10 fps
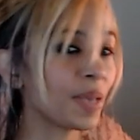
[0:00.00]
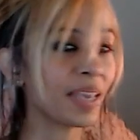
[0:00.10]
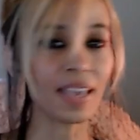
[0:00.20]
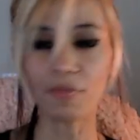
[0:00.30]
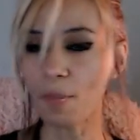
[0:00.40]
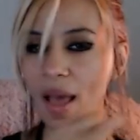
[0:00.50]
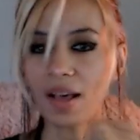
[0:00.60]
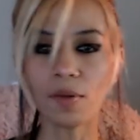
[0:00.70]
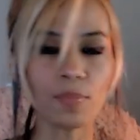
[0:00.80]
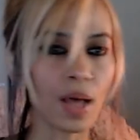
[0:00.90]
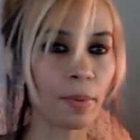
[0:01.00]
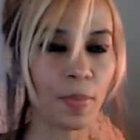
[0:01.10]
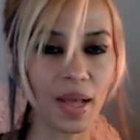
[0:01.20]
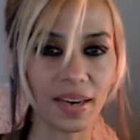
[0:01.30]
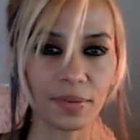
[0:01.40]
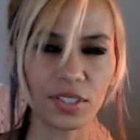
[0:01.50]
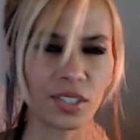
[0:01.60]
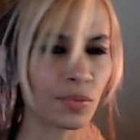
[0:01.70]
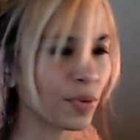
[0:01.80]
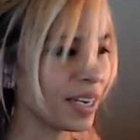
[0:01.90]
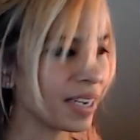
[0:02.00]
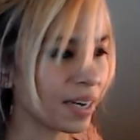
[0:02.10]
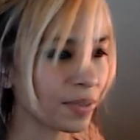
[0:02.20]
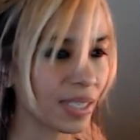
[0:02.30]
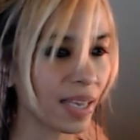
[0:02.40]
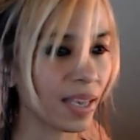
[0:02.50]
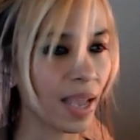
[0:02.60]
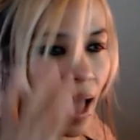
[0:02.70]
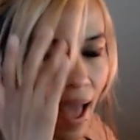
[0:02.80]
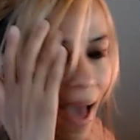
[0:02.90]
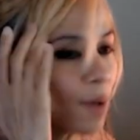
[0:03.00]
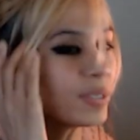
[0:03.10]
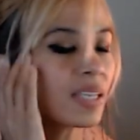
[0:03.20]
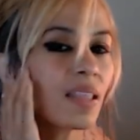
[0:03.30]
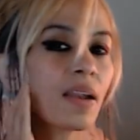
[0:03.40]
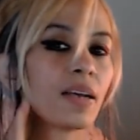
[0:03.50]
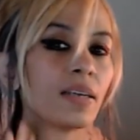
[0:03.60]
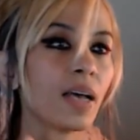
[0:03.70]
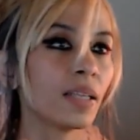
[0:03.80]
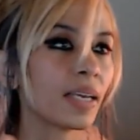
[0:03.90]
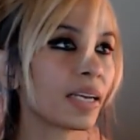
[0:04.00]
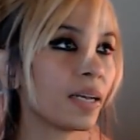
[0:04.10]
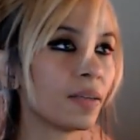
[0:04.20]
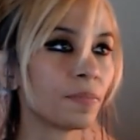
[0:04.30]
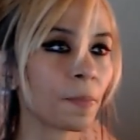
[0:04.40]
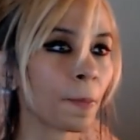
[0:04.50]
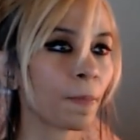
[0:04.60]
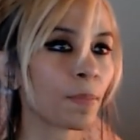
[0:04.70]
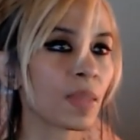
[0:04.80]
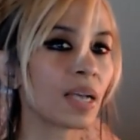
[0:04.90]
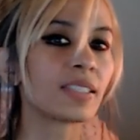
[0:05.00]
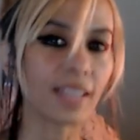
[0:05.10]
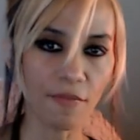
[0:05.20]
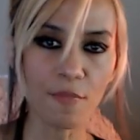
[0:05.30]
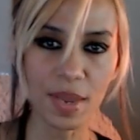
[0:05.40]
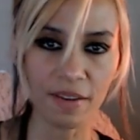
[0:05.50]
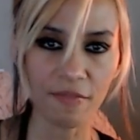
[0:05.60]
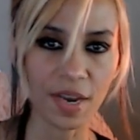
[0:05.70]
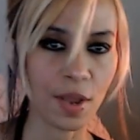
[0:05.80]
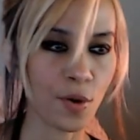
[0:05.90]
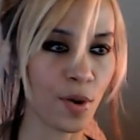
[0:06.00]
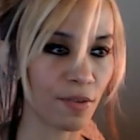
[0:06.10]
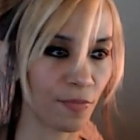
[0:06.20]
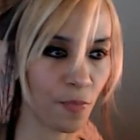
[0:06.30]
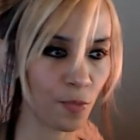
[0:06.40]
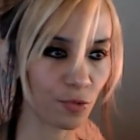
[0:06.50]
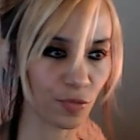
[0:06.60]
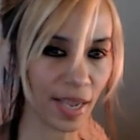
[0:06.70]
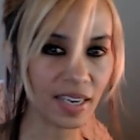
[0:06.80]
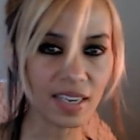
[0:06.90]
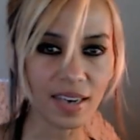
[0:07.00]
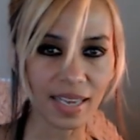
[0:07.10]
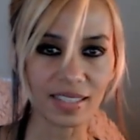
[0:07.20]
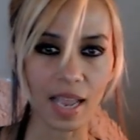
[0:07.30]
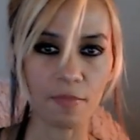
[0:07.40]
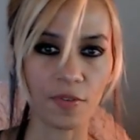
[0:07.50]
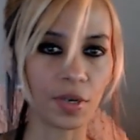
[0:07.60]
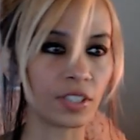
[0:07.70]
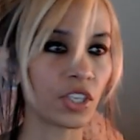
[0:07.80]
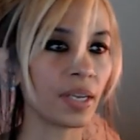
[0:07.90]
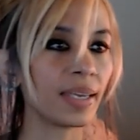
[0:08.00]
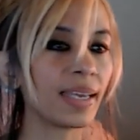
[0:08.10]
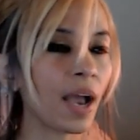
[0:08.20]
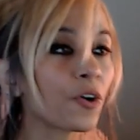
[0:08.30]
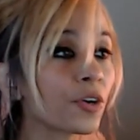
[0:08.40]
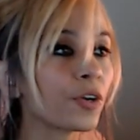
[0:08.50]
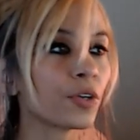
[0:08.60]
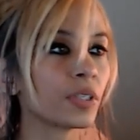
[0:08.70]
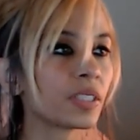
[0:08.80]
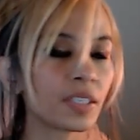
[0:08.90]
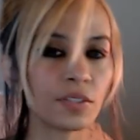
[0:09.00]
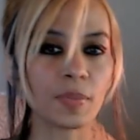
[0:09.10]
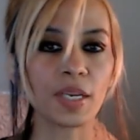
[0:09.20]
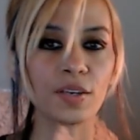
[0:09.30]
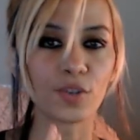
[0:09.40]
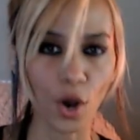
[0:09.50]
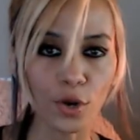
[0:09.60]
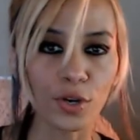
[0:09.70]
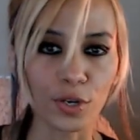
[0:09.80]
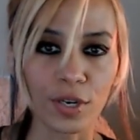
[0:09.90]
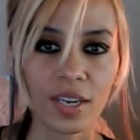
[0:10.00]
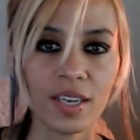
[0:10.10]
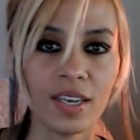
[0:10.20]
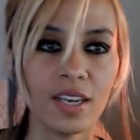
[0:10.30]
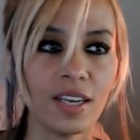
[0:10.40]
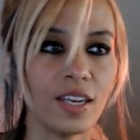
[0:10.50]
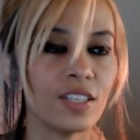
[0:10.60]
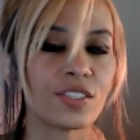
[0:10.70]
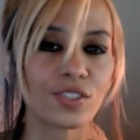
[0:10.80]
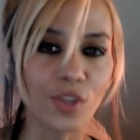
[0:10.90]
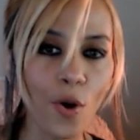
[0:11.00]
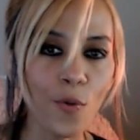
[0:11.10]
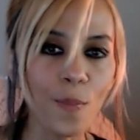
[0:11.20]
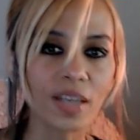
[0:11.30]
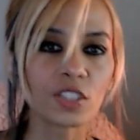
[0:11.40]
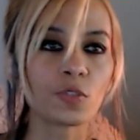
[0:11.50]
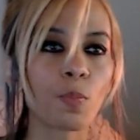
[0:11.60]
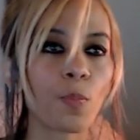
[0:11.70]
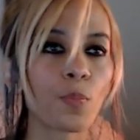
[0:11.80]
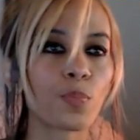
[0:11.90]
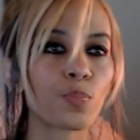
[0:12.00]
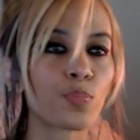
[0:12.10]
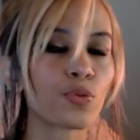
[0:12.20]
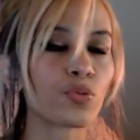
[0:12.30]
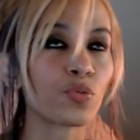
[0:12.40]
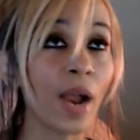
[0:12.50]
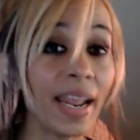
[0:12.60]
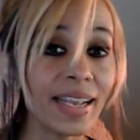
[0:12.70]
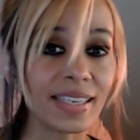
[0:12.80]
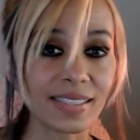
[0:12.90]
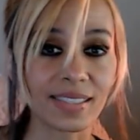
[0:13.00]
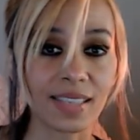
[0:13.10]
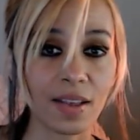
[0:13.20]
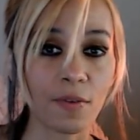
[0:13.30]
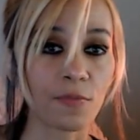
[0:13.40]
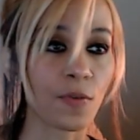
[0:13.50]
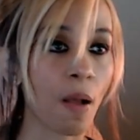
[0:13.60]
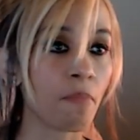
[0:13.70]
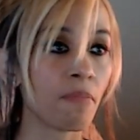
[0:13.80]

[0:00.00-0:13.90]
Give them hell, blah, blah, blah. And I was just reading, and I was like, how is it that a, like a, a seven minute video of grainy nighttime footage can garner, excuse me, garner so much praise from